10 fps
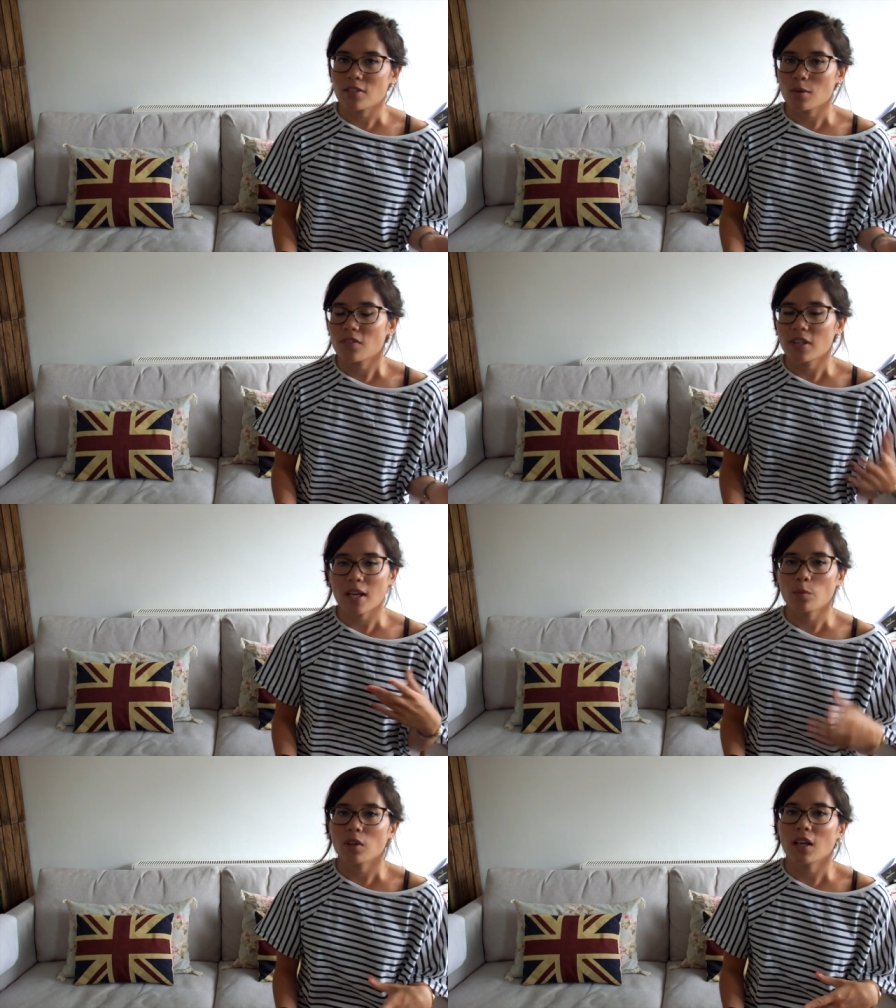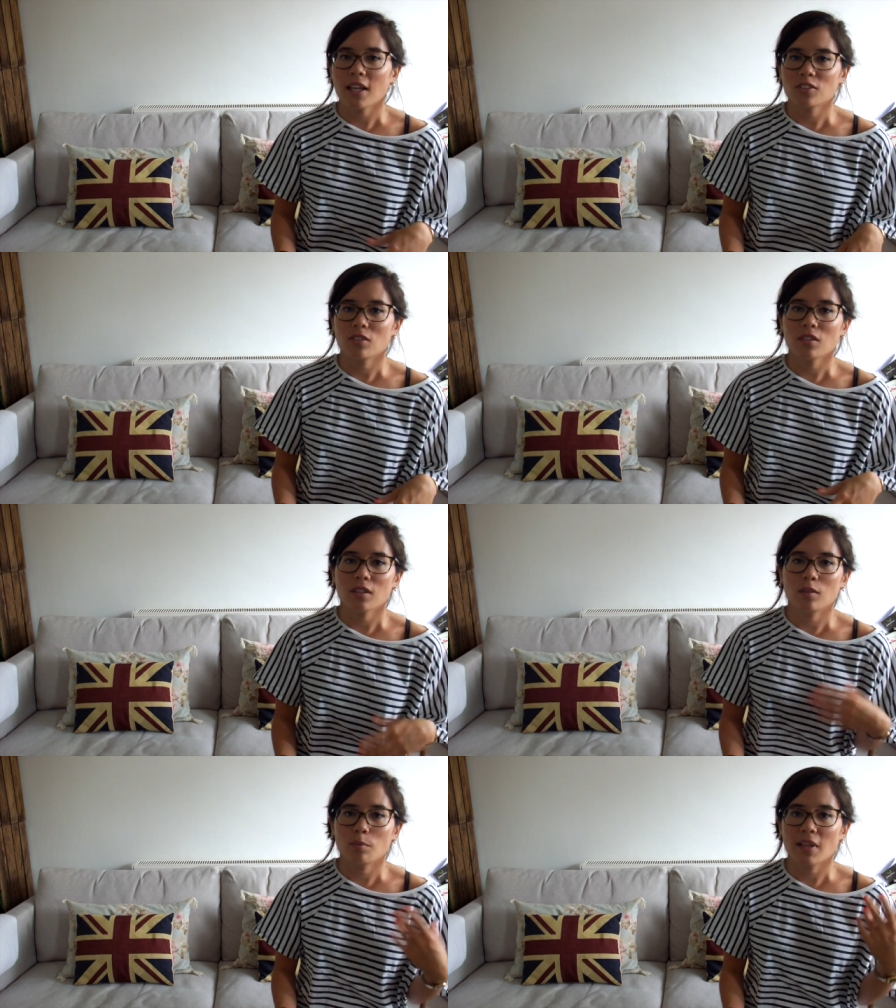So if you gain one electron,
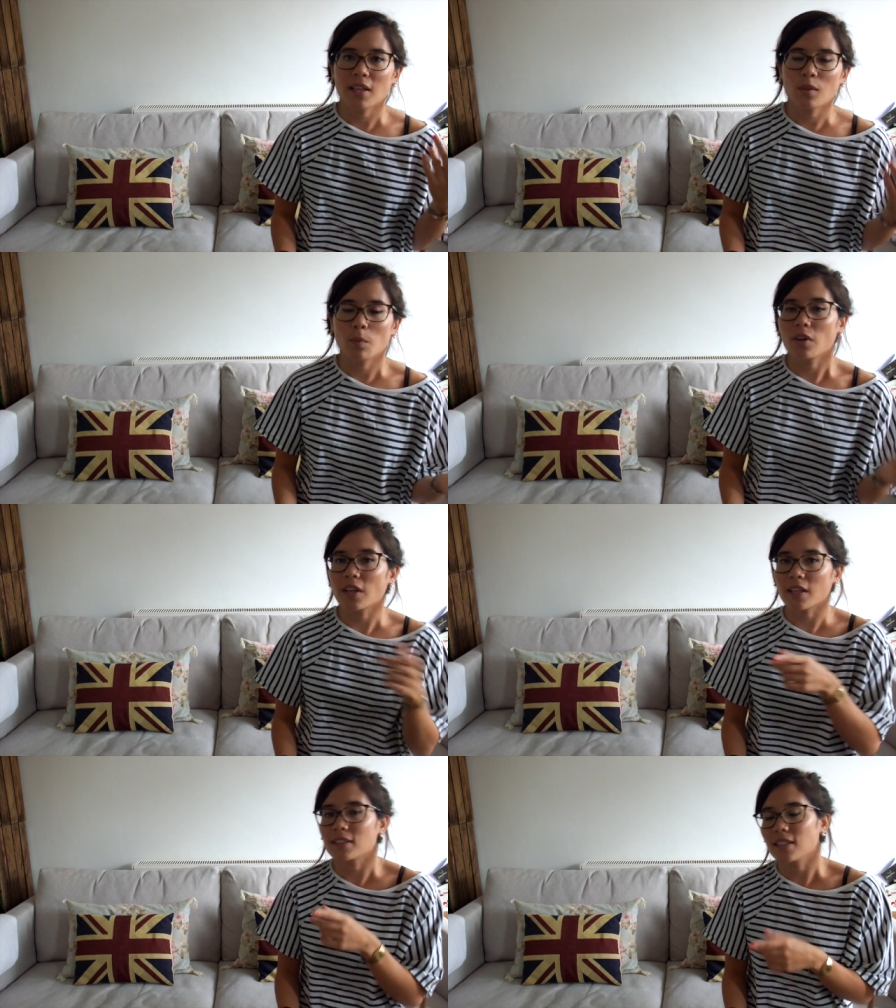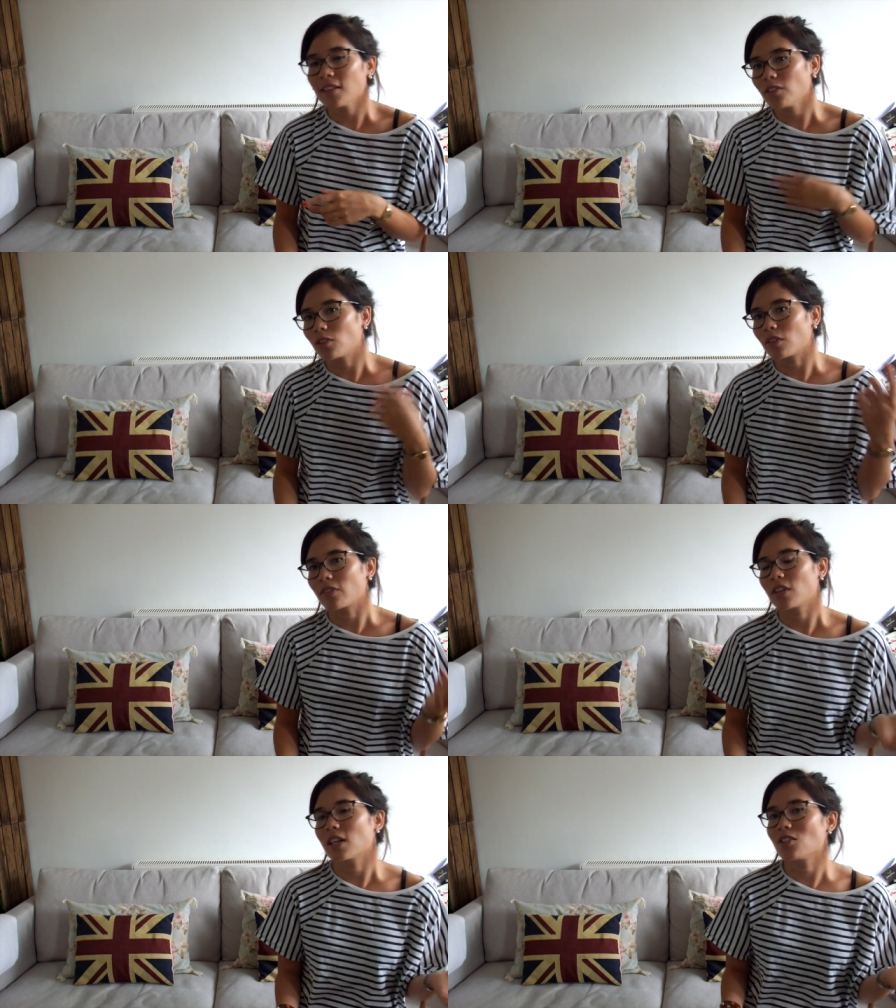it will be one negative, or
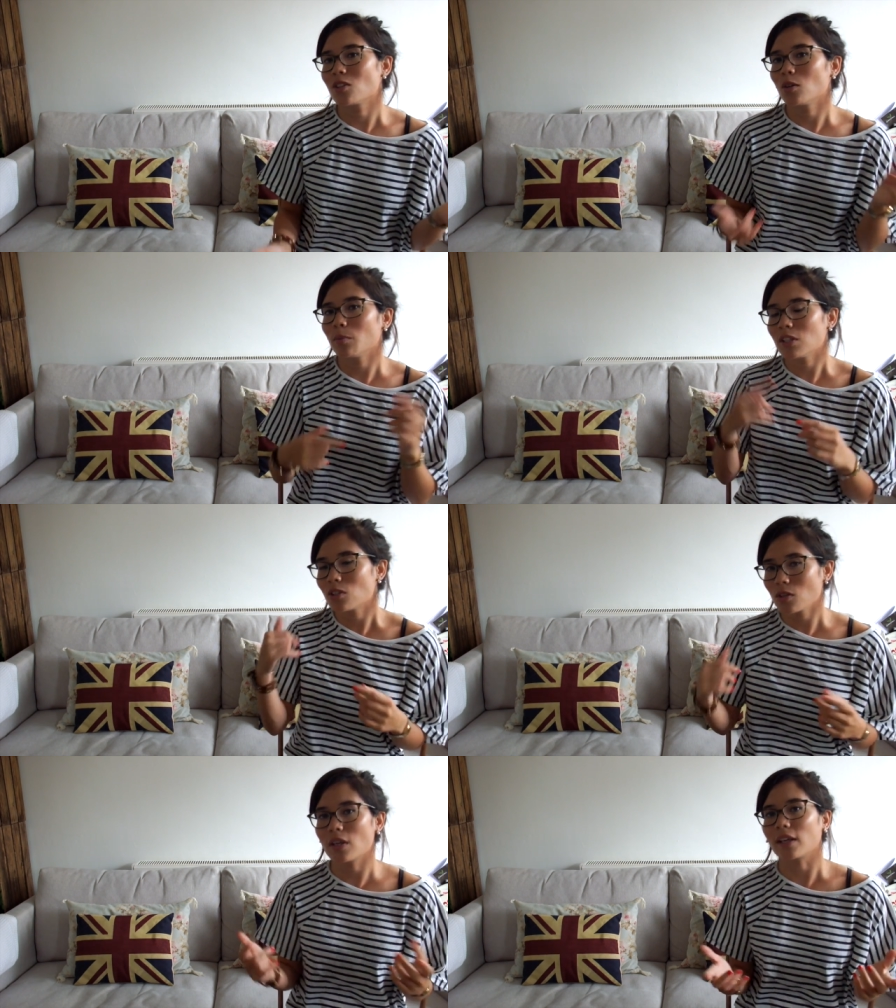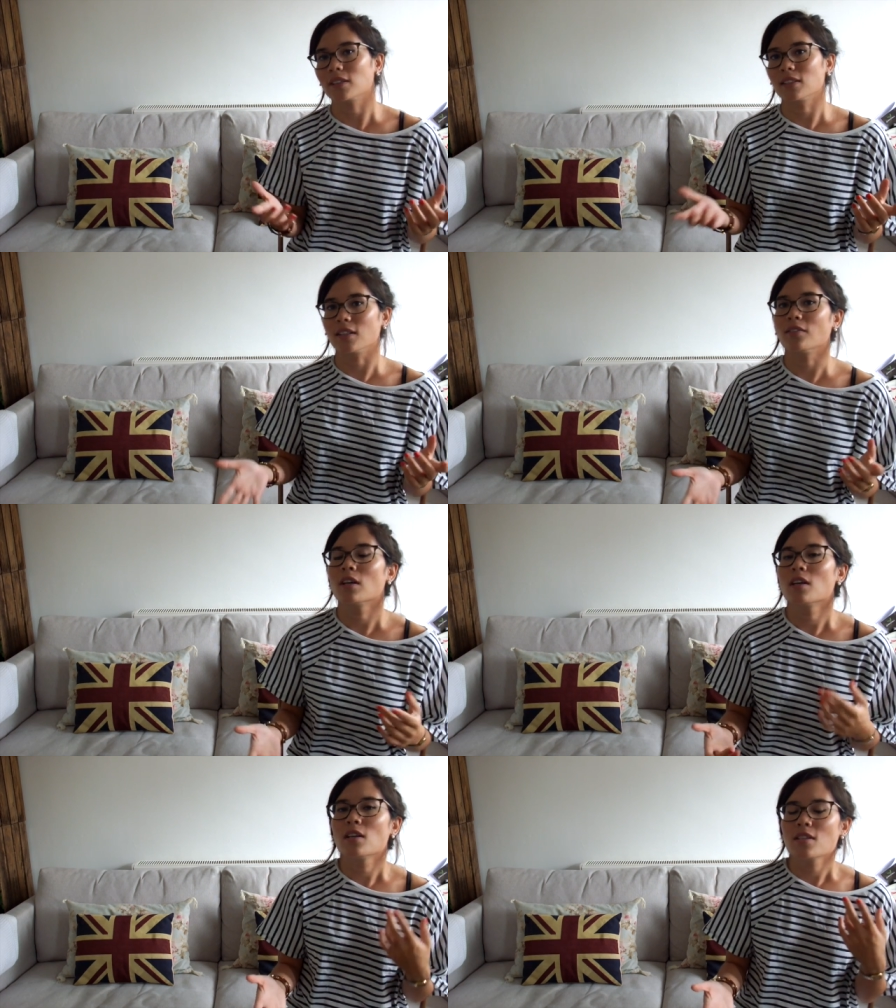if you gain two, it will be two negative.
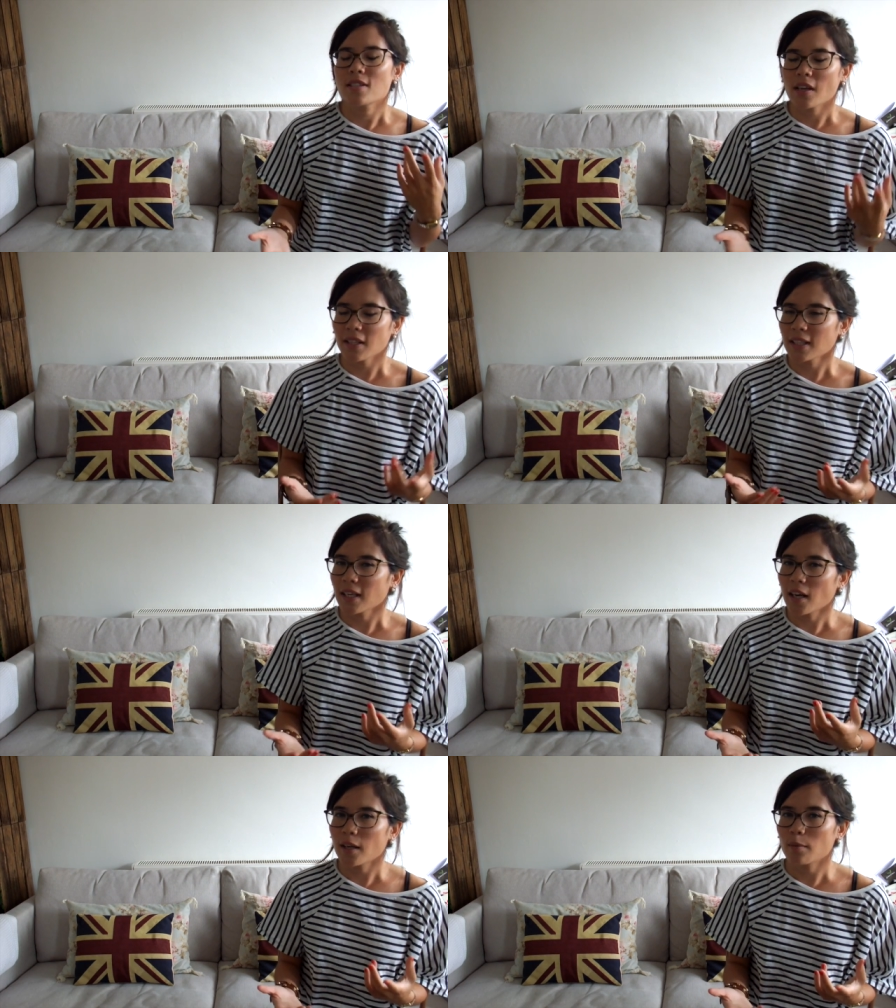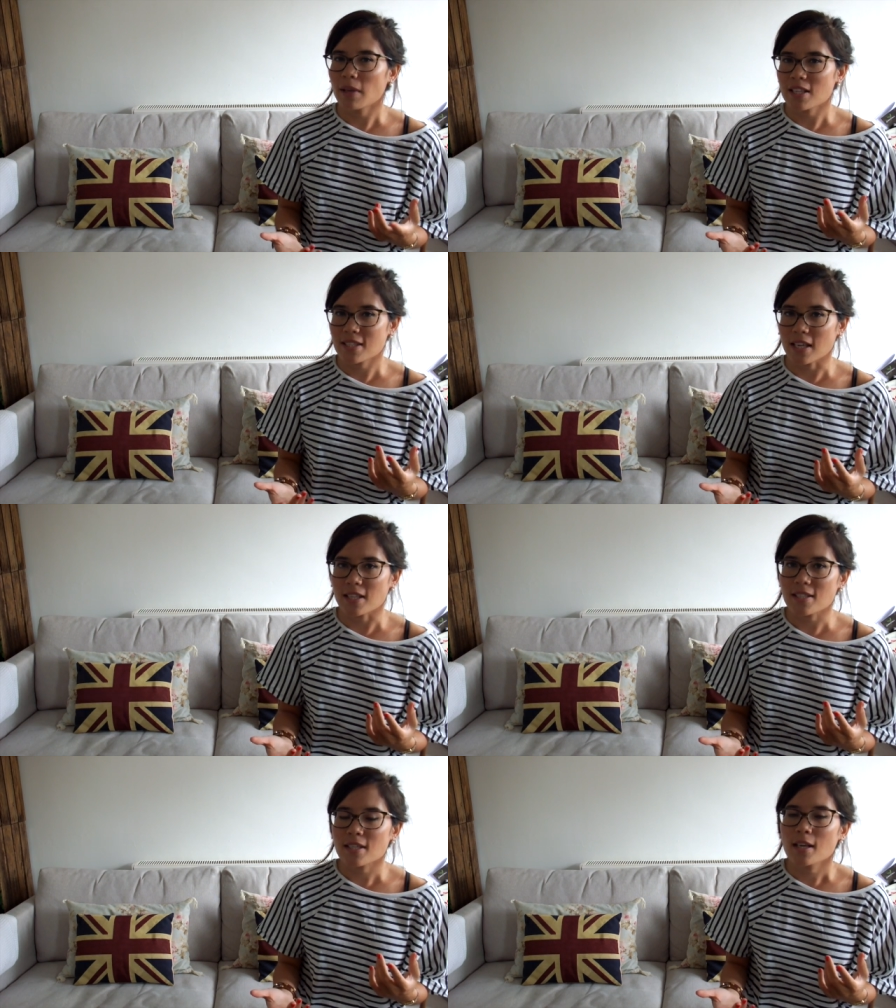So I think that kind of makes
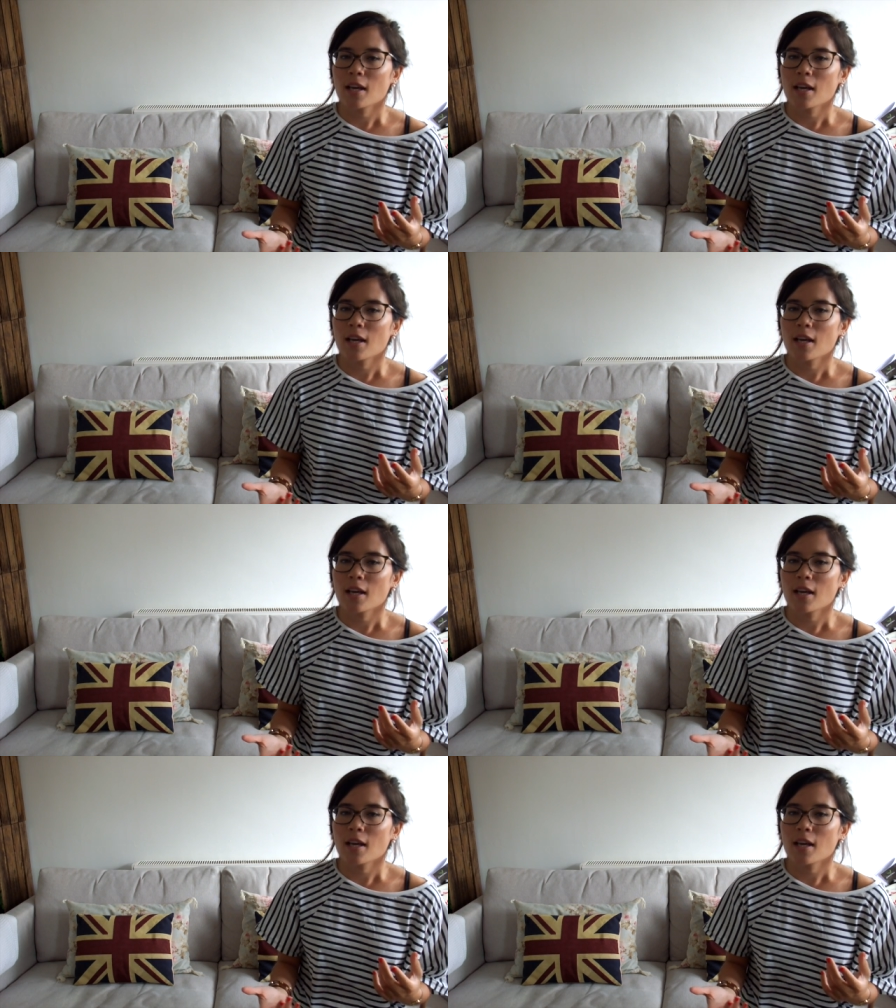sense.